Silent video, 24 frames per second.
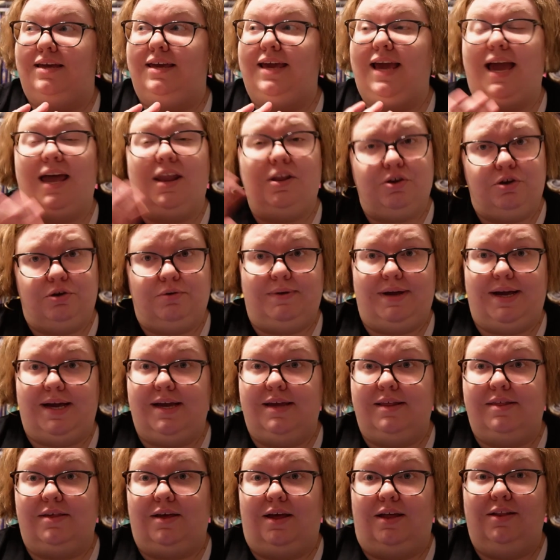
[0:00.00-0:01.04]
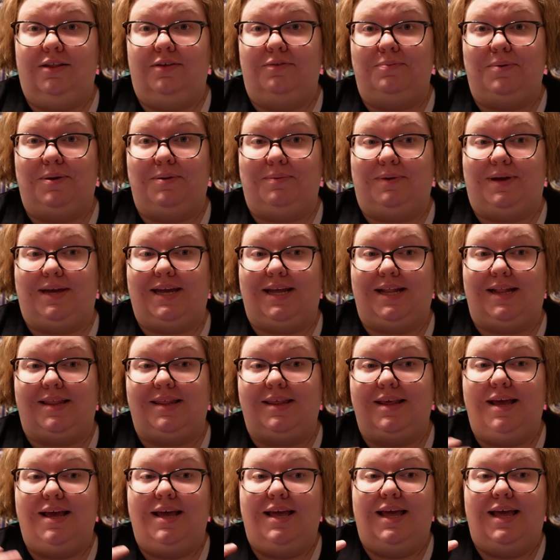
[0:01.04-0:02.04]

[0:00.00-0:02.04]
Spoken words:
categorized all of my reads,